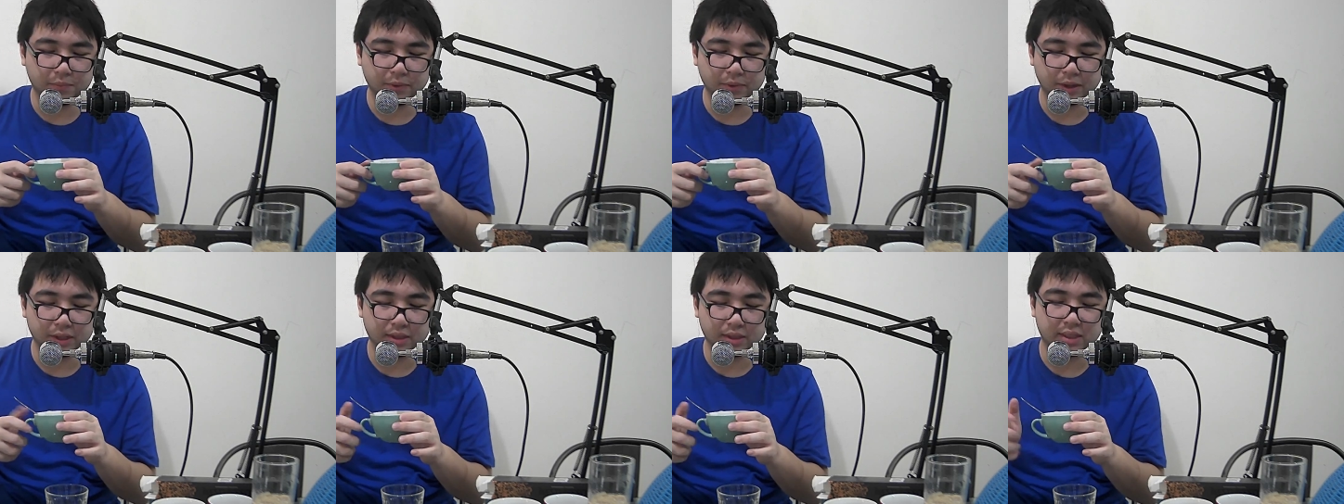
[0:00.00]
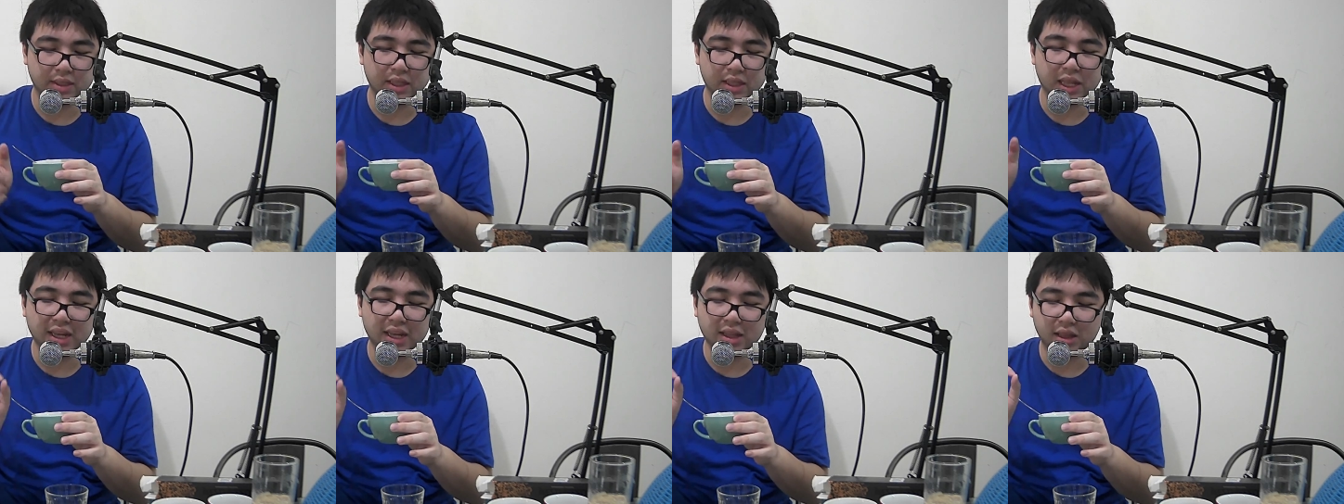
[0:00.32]

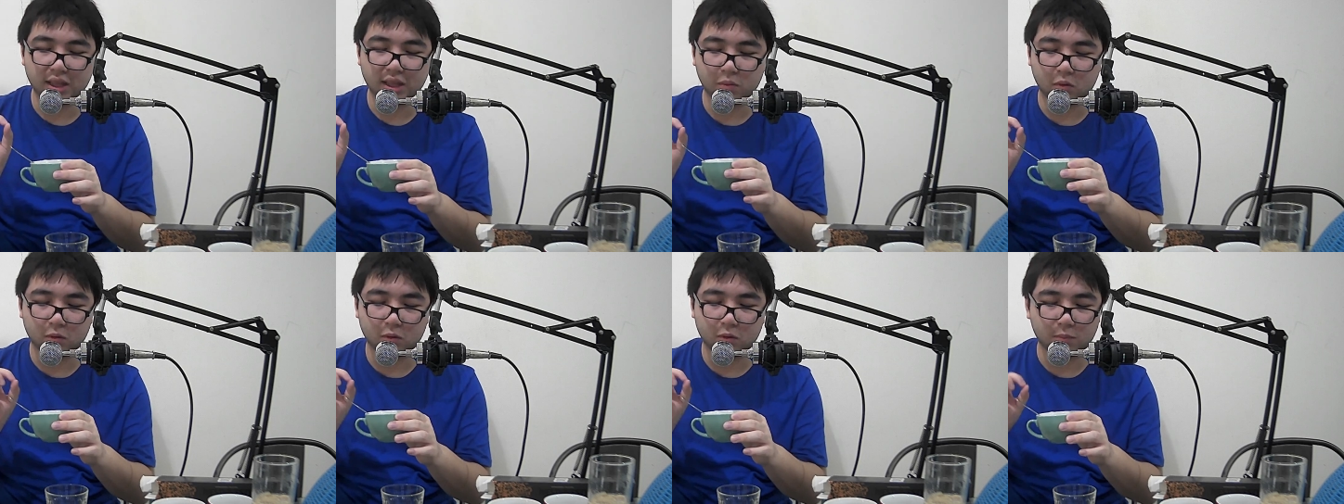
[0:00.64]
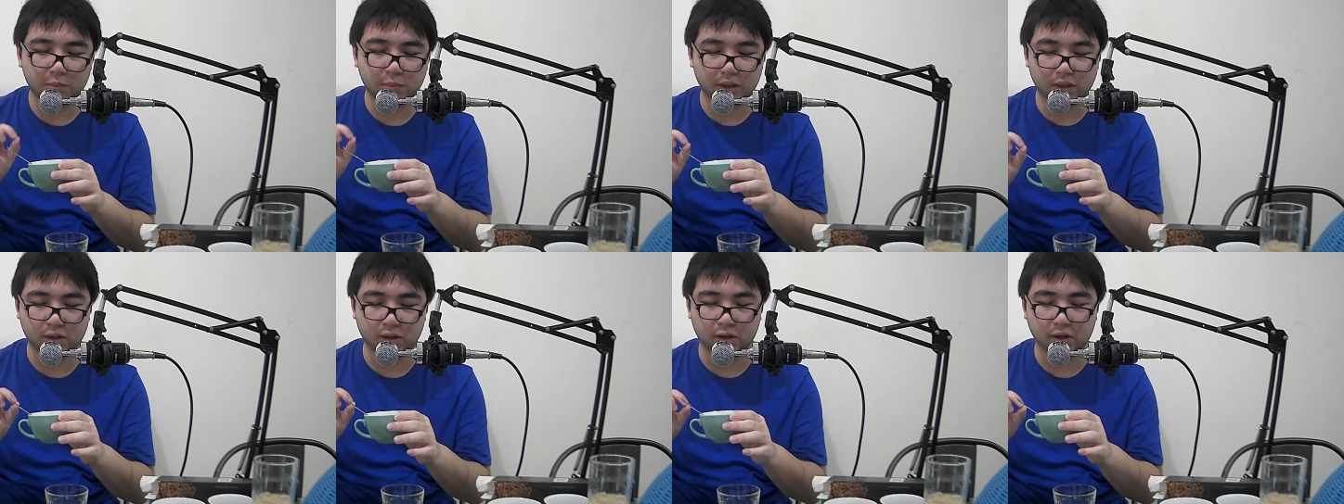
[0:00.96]
slightly more
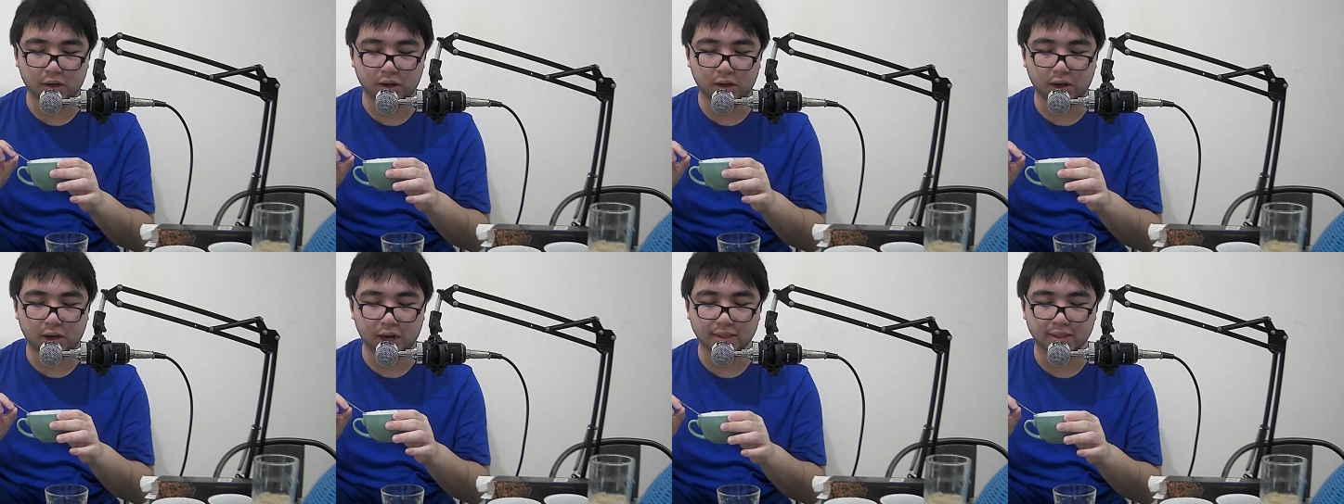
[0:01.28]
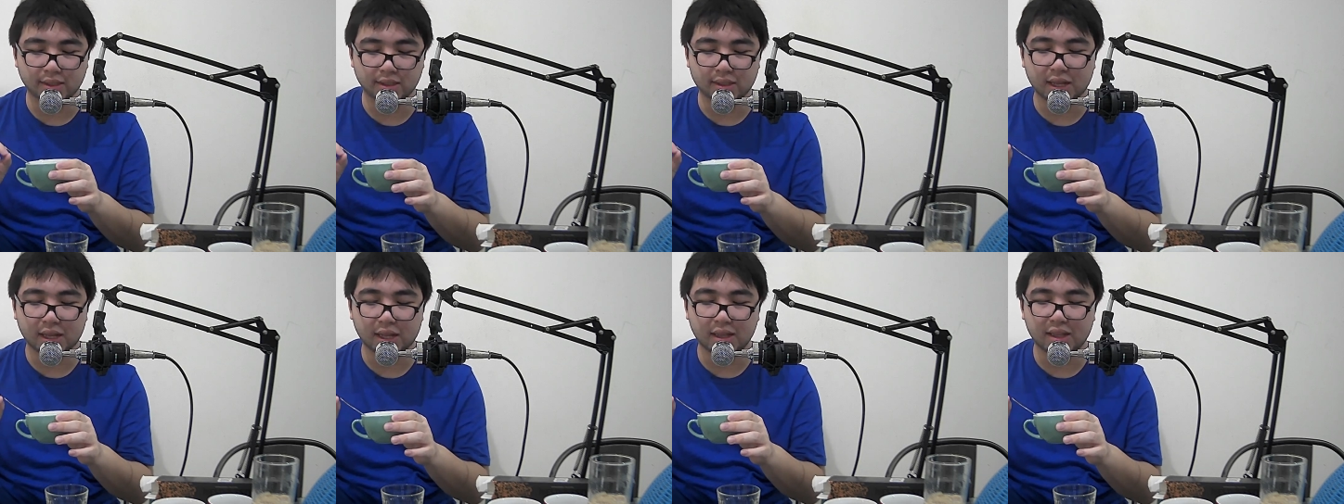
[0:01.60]
bitter and
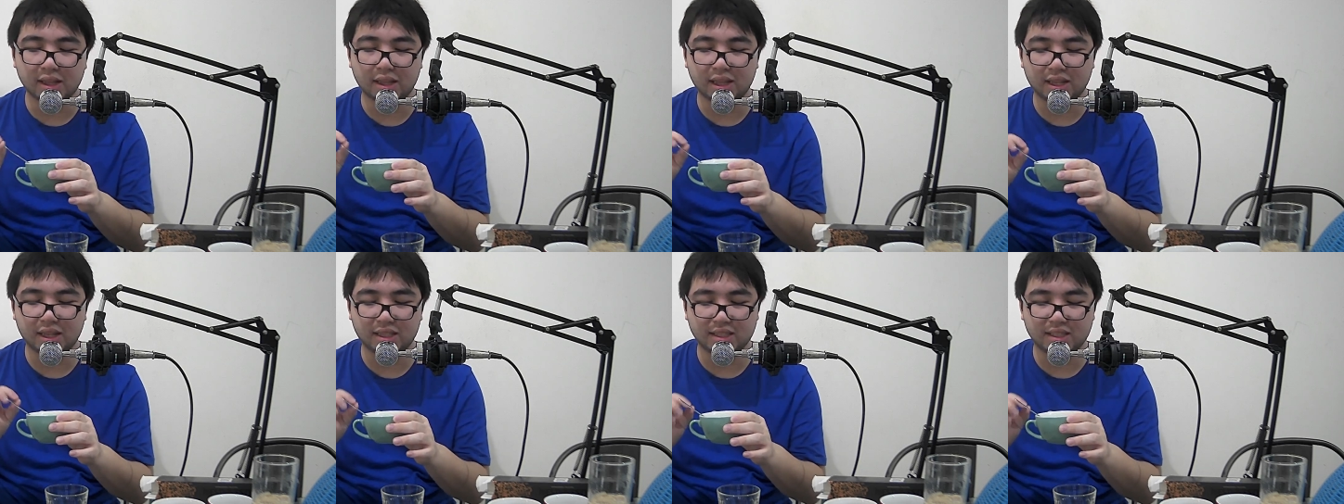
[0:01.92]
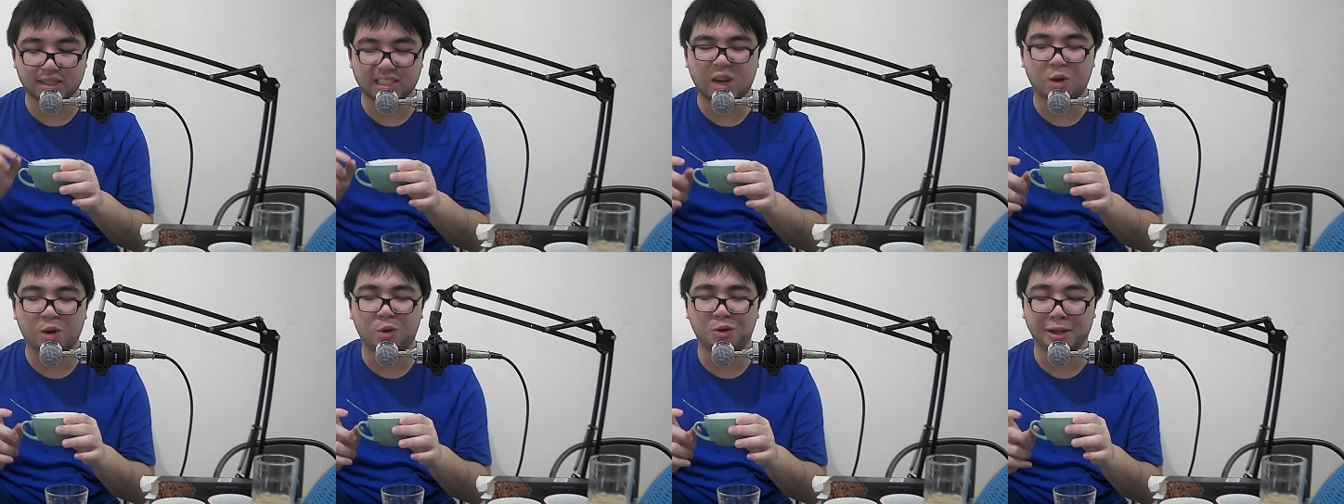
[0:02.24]
slightly less
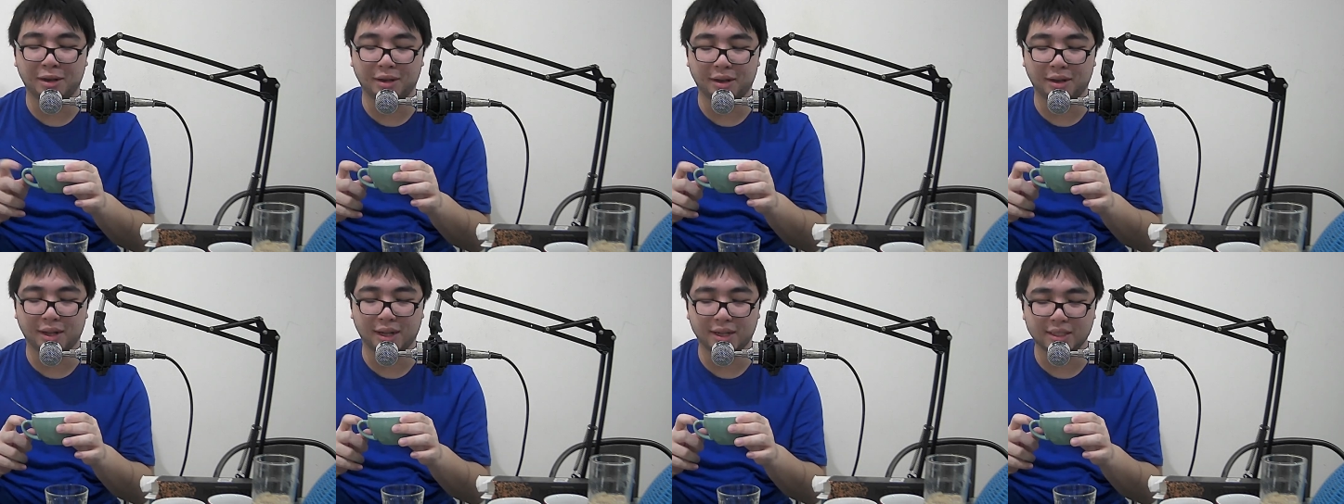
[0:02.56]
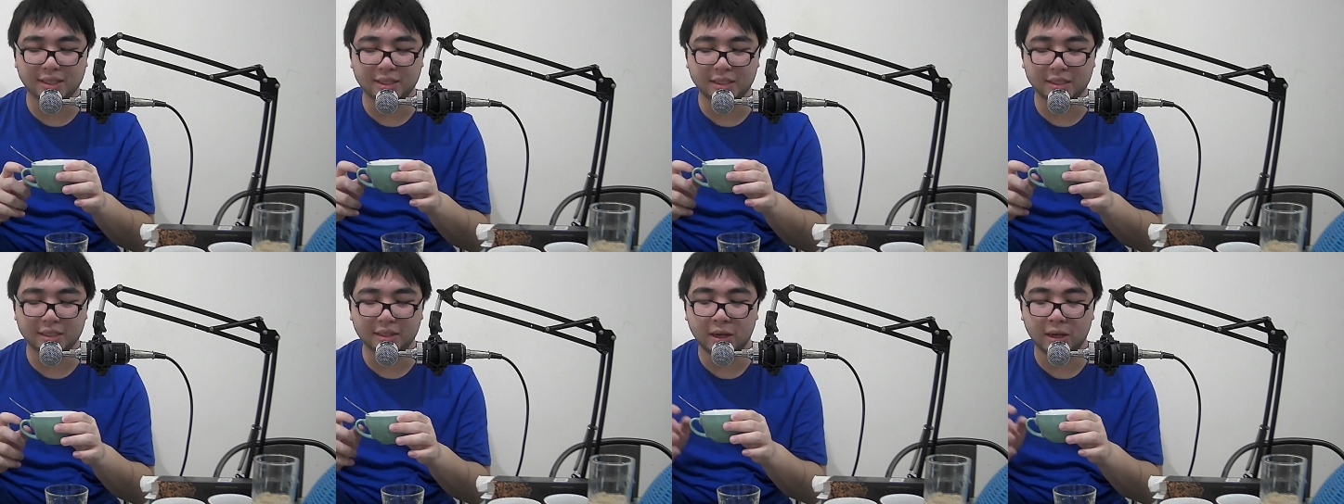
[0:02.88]
sour than
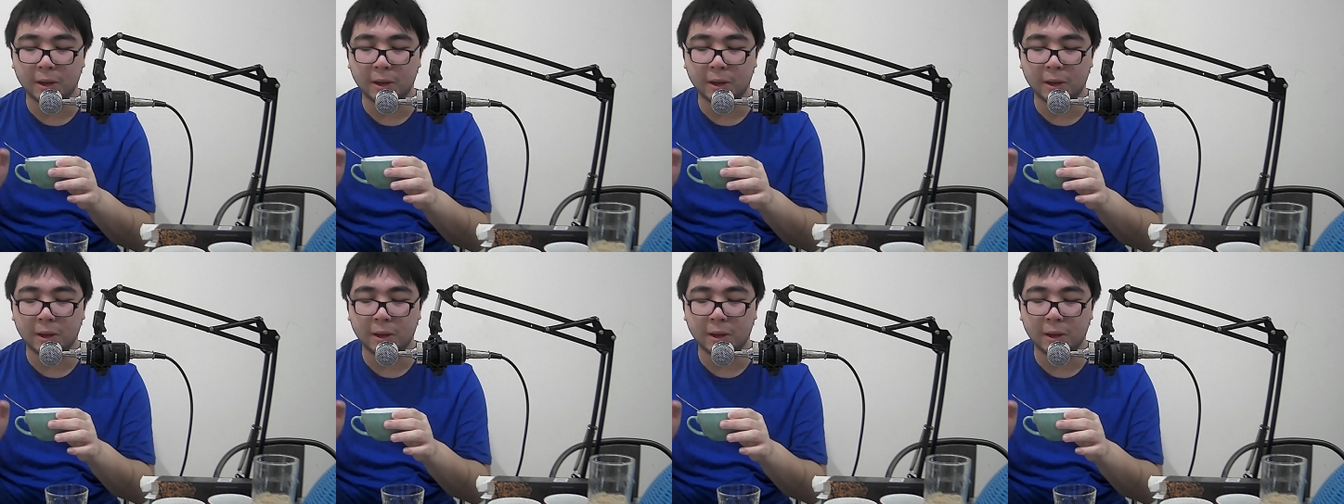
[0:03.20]
this,